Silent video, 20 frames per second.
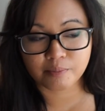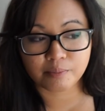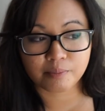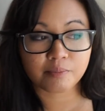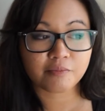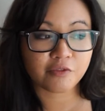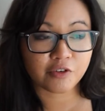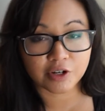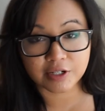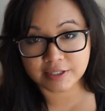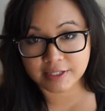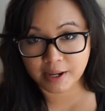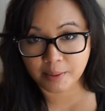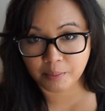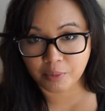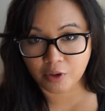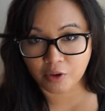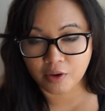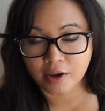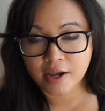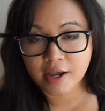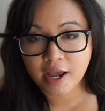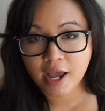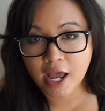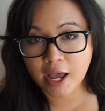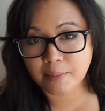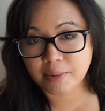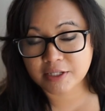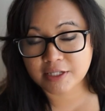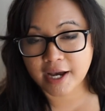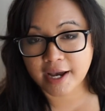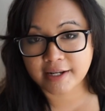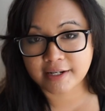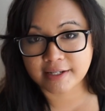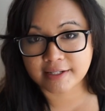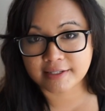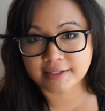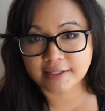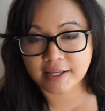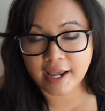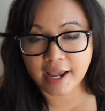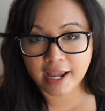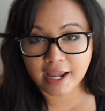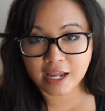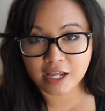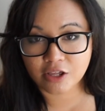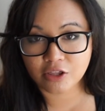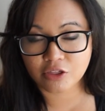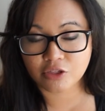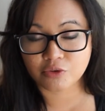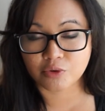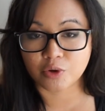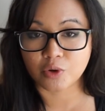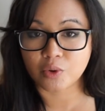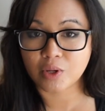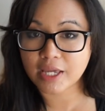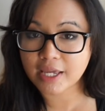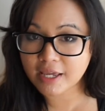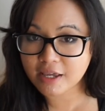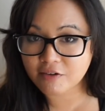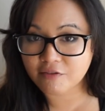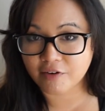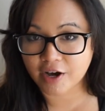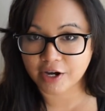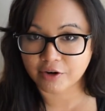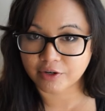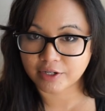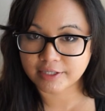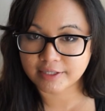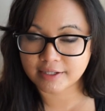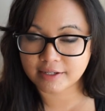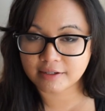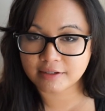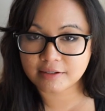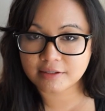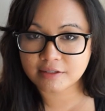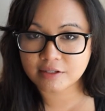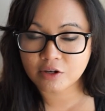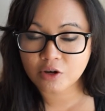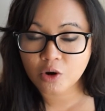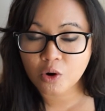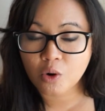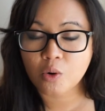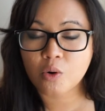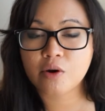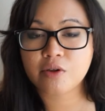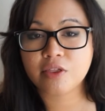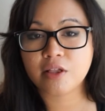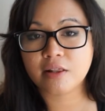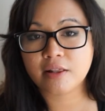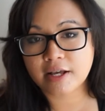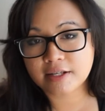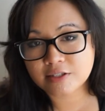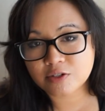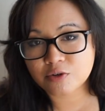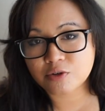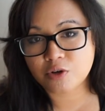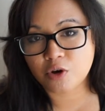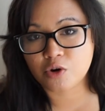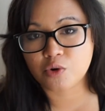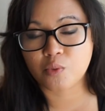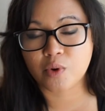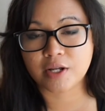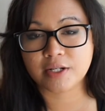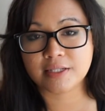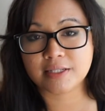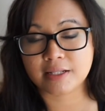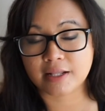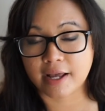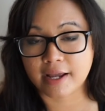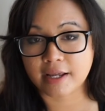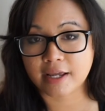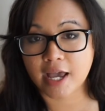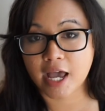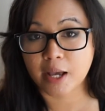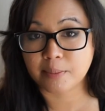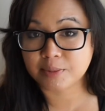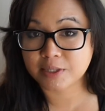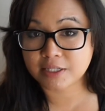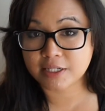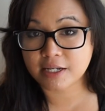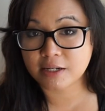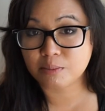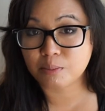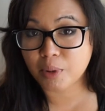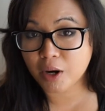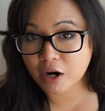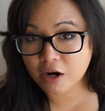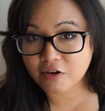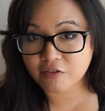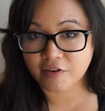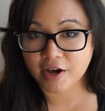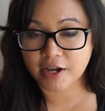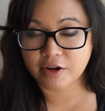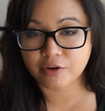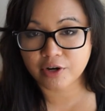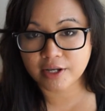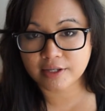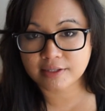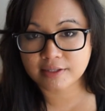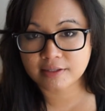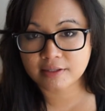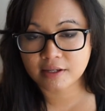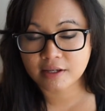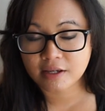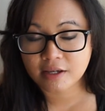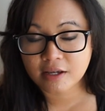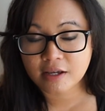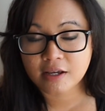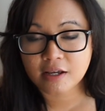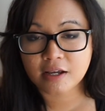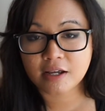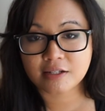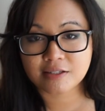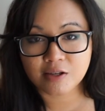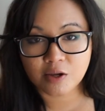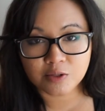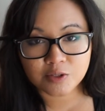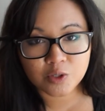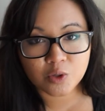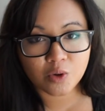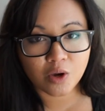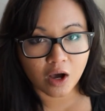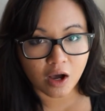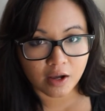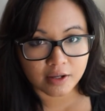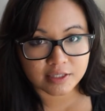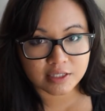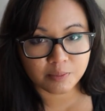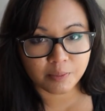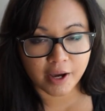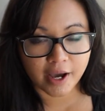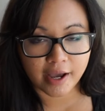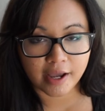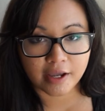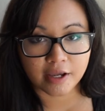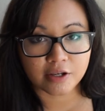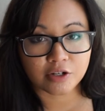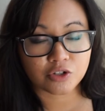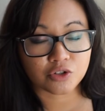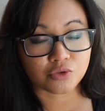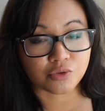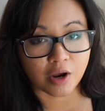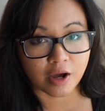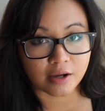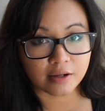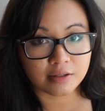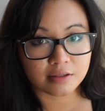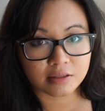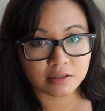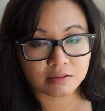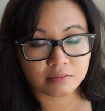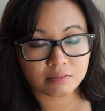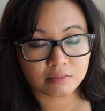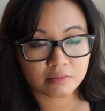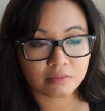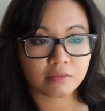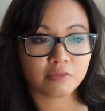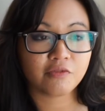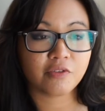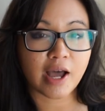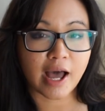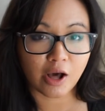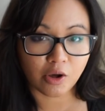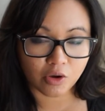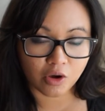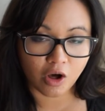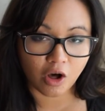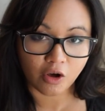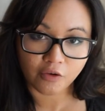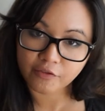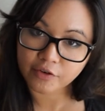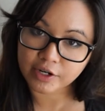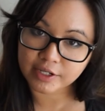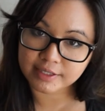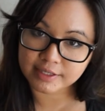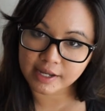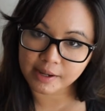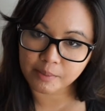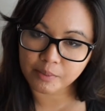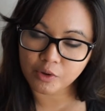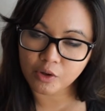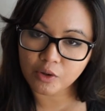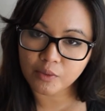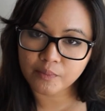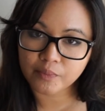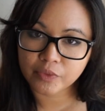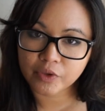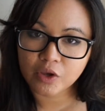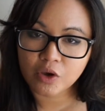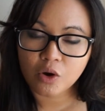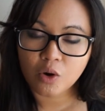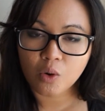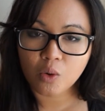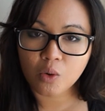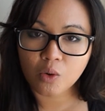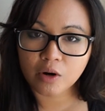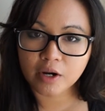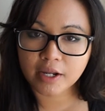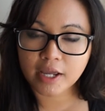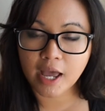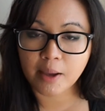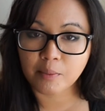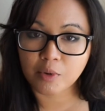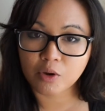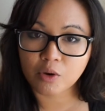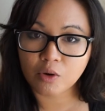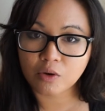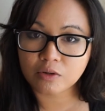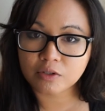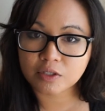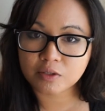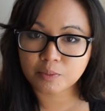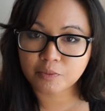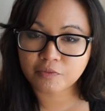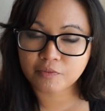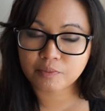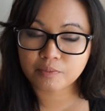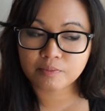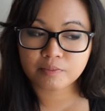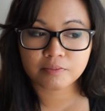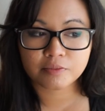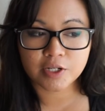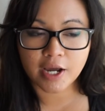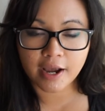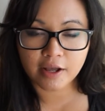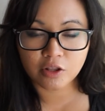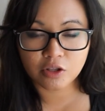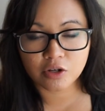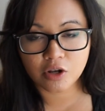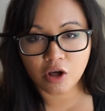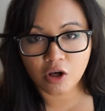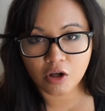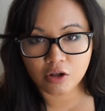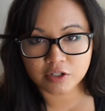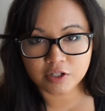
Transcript: for example, hepatitis A through E viruses, or the lesser known ones like Epstein-Barr virus. It's also caused by drugs, alcohol for example, or chemicals, Tylenol